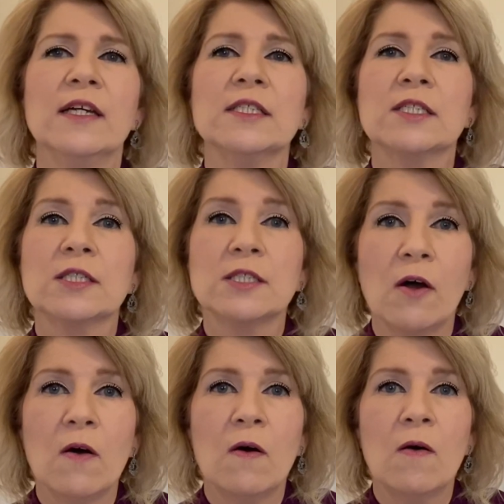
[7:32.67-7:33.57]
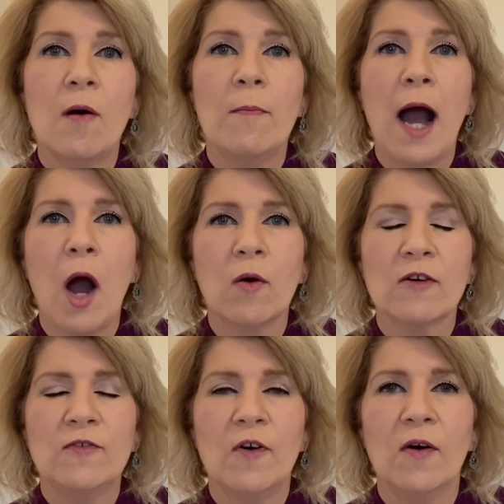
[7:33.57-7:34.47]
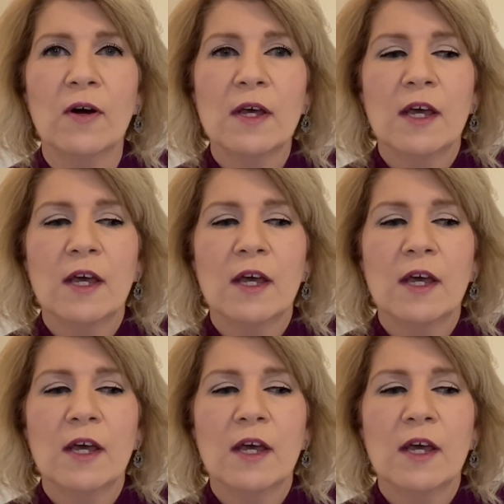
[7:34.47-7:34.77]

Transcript: is so powerful.